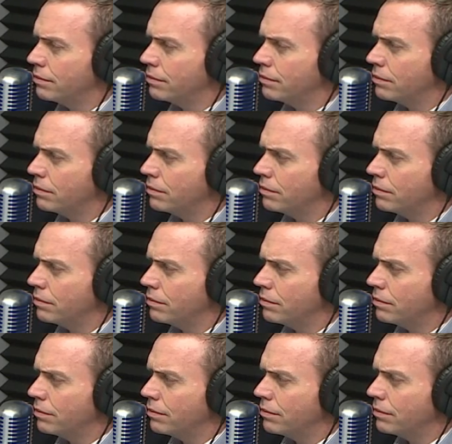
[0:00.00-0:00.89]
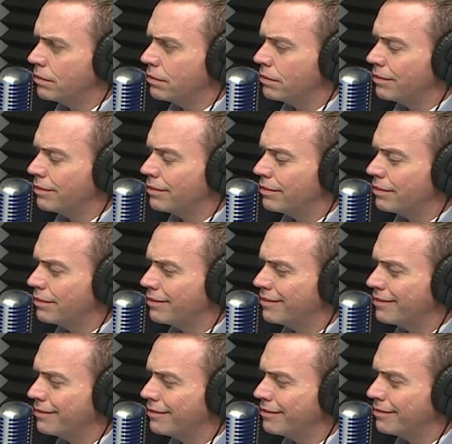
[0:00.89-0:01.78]

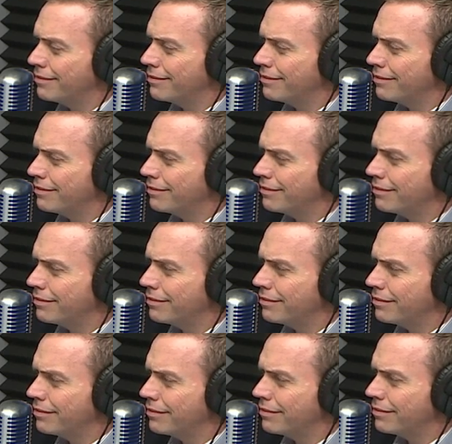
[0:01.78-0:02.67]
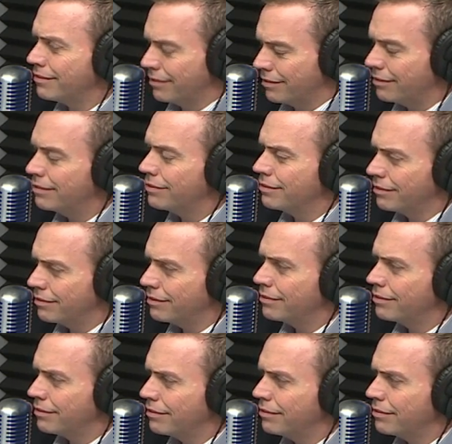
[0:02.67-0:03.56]

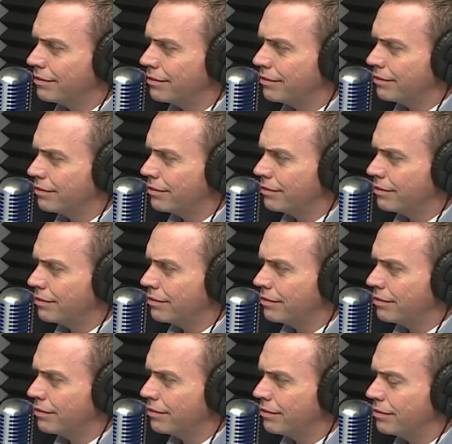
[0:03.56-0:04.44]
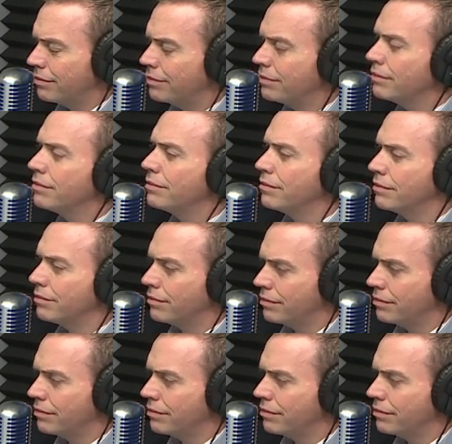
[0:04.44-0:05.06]
(not speaking)